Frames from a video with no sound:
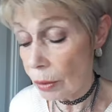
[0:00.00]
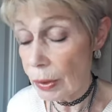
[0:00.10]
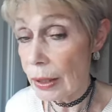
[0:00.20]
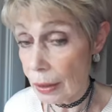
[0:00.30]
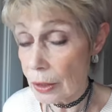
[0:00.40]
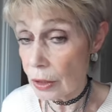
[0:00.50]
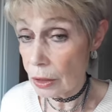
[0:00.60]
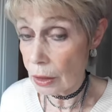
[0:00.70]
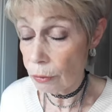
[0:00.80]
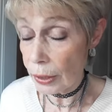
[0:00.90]
I mean, this is
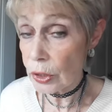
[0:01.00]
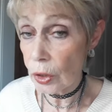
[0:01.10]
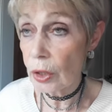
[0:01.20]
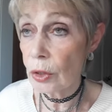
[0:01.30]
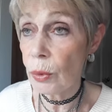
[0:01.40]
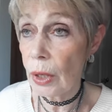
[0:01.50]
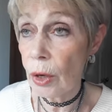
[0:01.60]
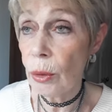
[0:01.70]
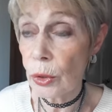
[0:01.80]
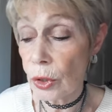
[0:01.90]
the flashcard is what I
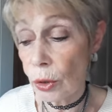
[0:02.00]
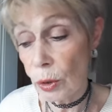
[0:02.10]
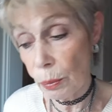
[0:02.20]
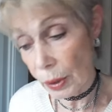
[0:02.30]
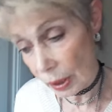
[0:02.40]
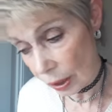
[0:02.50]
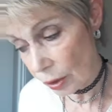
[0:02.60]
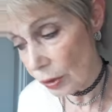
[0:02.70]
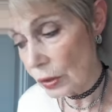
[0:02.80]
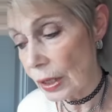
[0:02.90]
always use, but I can
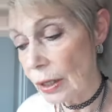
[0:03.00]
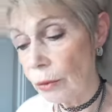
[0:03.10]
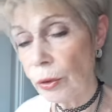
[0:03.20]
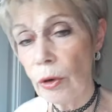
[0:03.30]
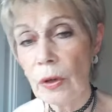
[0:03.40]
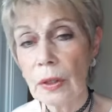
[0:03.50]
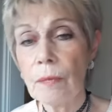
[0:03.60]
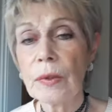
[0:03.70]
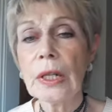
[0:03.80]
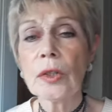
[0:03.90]
understand if you're in a
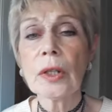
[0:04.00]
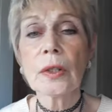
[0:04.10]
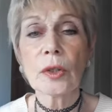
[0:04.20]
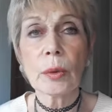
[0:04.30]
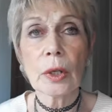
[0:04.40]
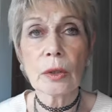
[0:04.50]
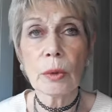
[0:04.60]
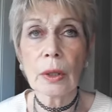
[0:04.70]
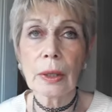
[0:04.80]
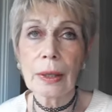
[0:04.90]
teaching situation
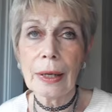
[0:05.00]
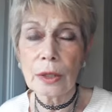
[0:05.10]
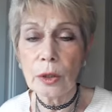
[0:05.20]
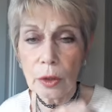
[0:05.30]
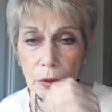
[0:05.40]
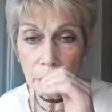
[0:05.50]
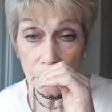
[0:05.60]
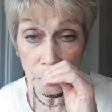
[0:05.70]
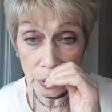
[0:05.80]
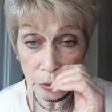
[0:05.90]
with a class of lots of
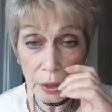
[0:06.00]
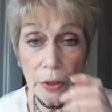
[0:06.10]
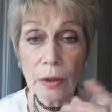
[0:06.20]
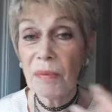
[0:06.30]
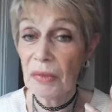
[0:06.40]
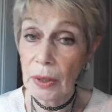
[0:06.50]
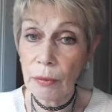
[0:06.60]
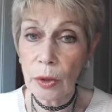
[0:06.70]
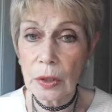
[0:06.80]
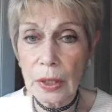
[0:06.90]
children and you haven't
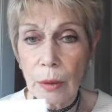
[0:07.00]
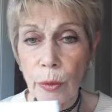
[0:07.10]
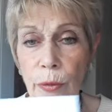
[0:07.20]
got time for